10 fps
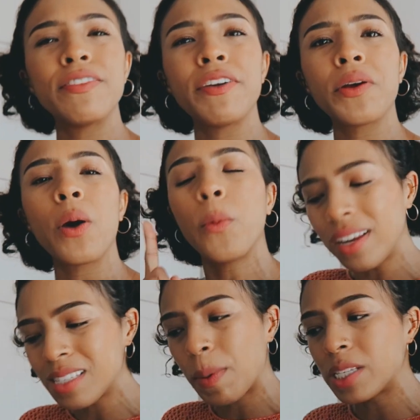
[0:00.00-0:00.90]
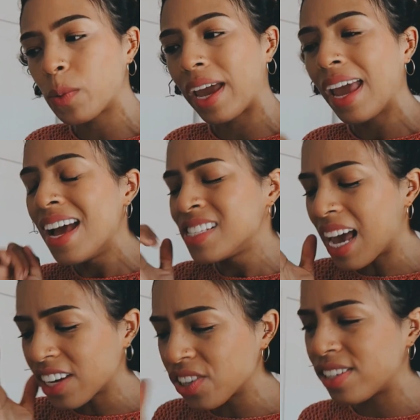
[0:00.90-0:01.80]
to figure out what is the best way
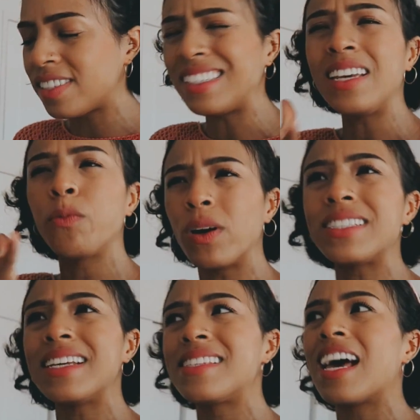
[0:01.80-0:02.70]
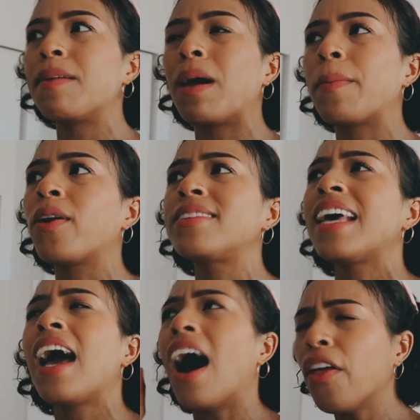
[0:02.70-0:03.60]
to actually see what's inside my purse
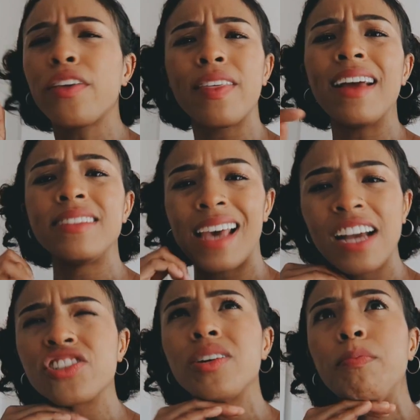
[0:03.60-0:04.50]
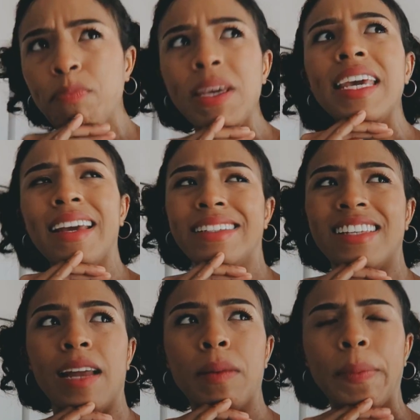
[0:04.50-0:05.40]
other than to actually be
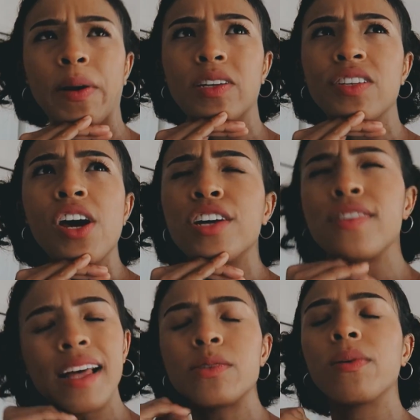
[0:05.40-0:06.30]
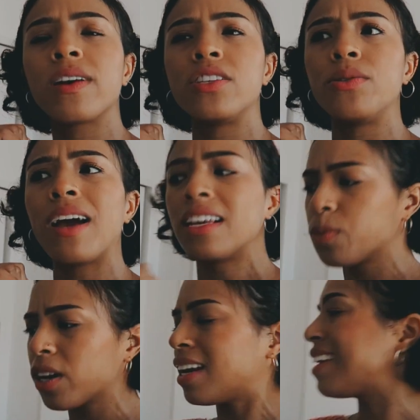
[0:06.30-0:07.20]
inside my purse. So that's what we're gonna do,
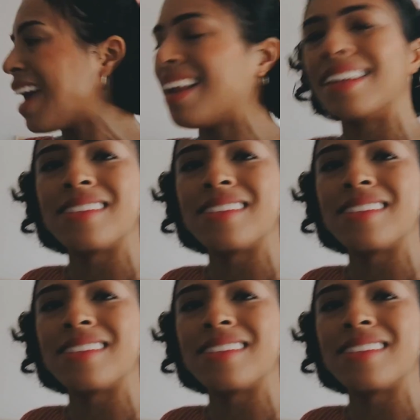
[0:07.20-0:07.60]
guys. We're gonna get